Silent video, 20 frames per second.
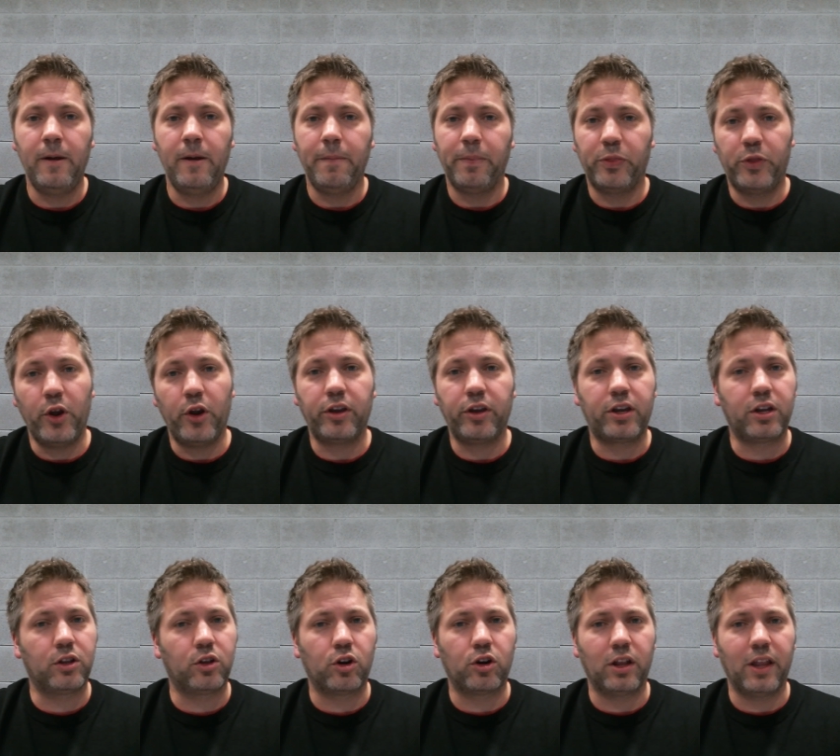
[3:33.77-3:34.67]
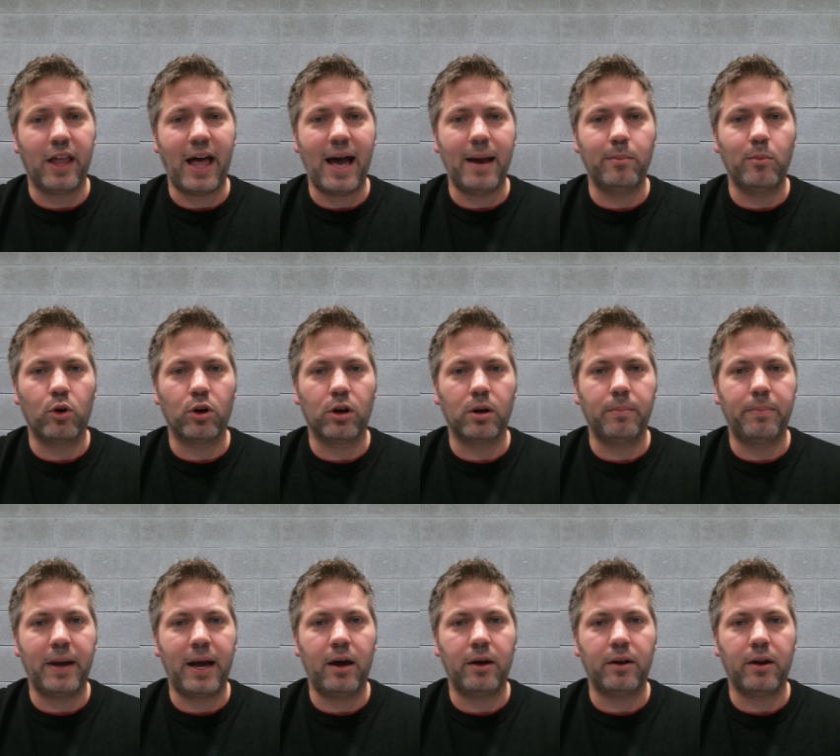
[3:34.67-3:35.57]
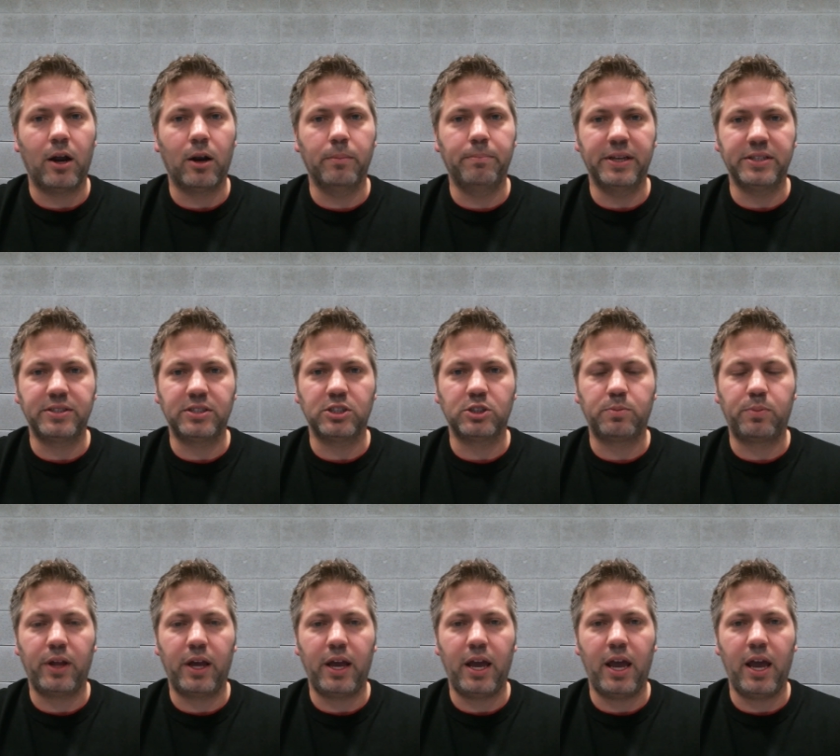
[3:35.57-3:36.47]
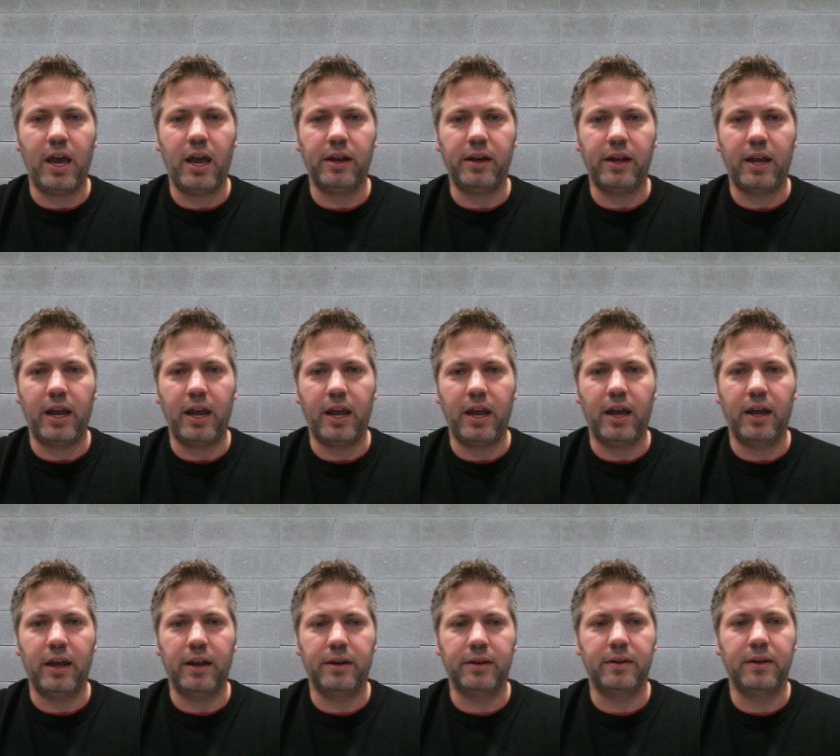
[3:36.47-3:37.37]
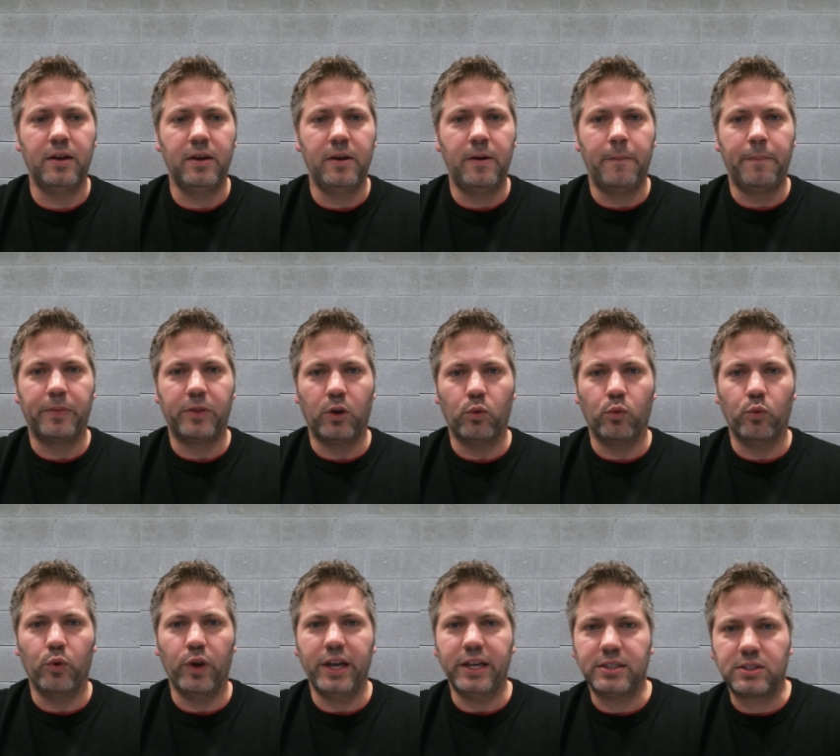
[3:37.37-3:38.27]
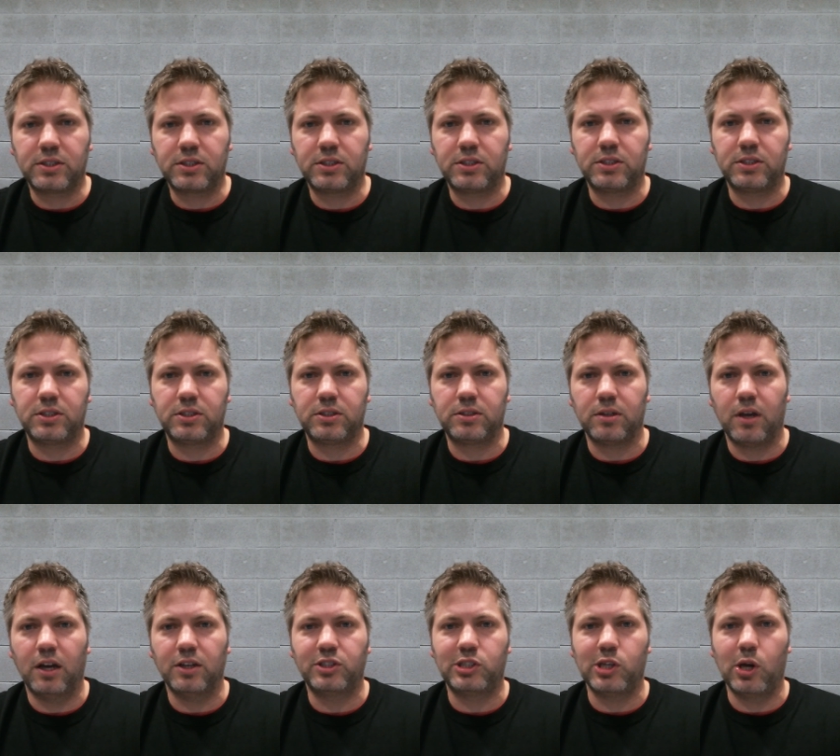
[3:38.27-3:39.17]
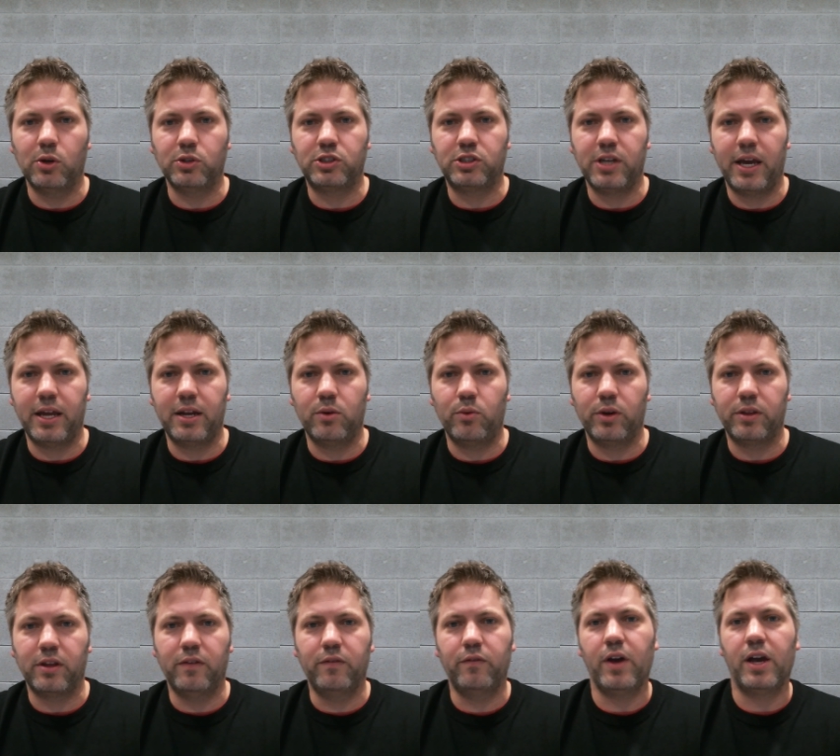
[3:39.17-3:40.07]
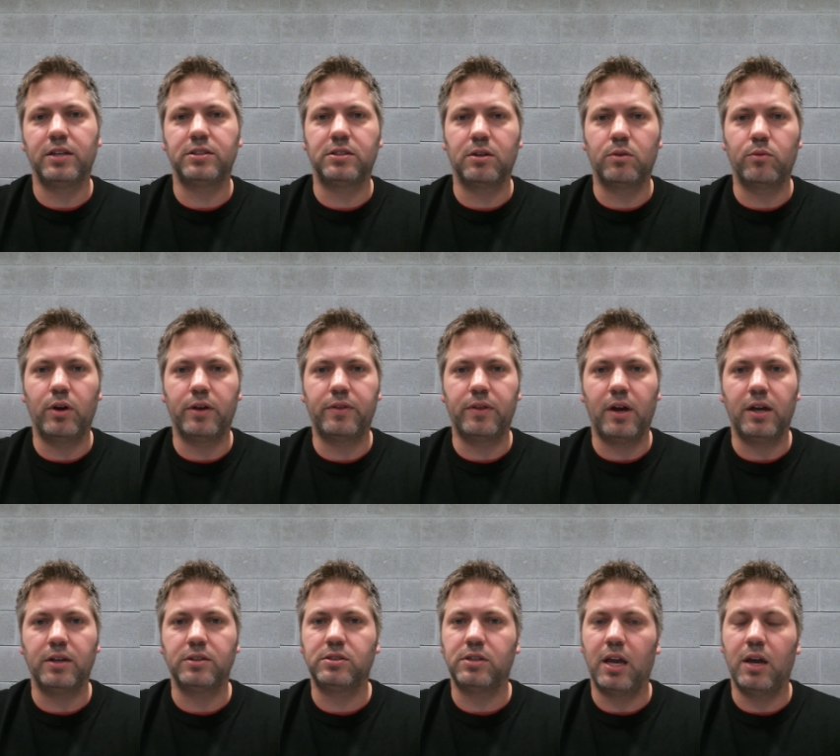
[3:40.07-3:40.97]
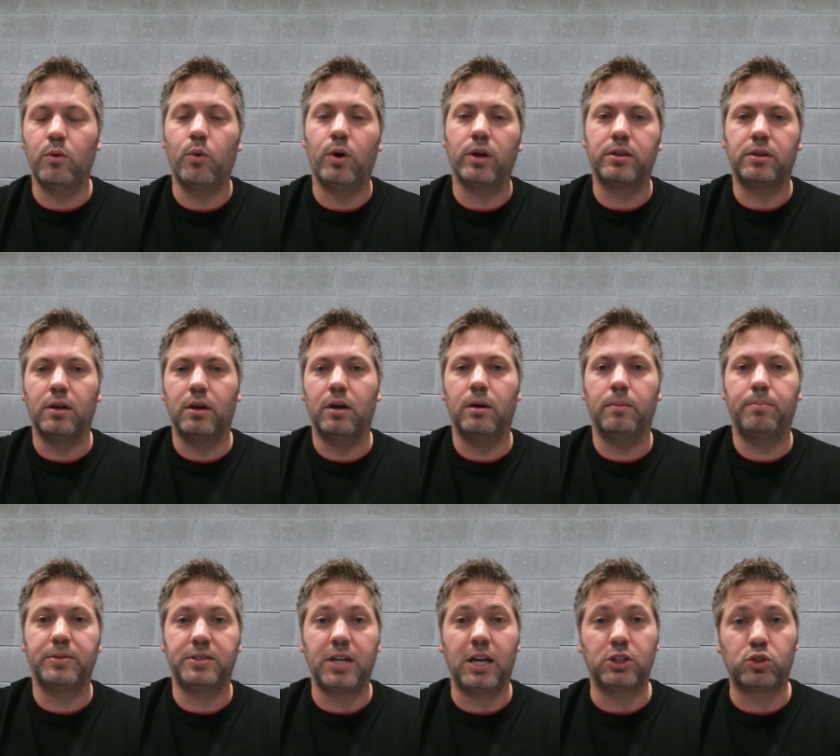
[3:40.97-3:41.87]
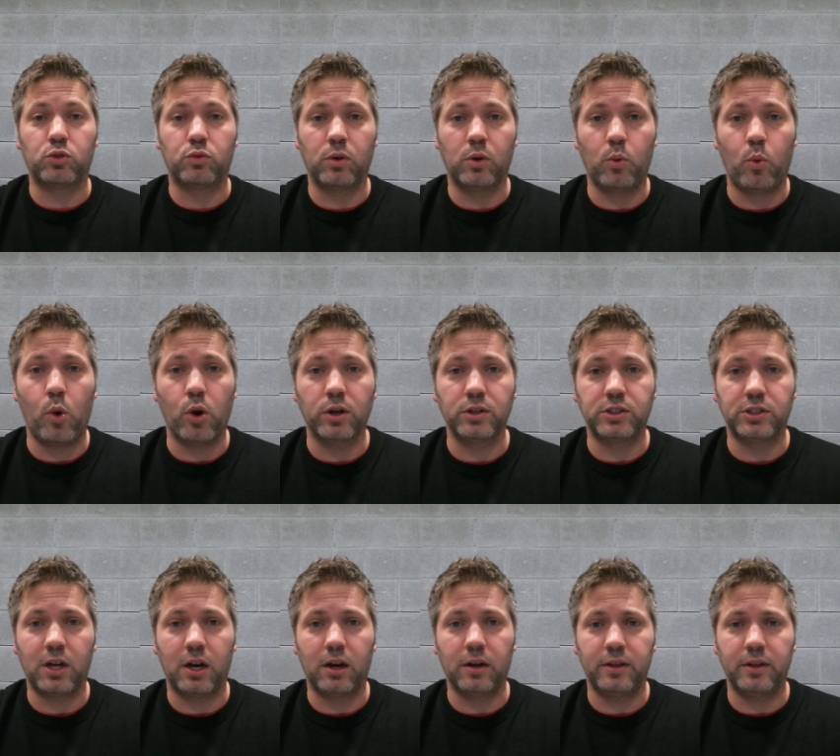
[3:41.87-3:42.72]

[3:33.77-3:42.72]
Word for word: There you can learn a lot more about our business plan and the risks associated with investing with us and what the potential rewards are.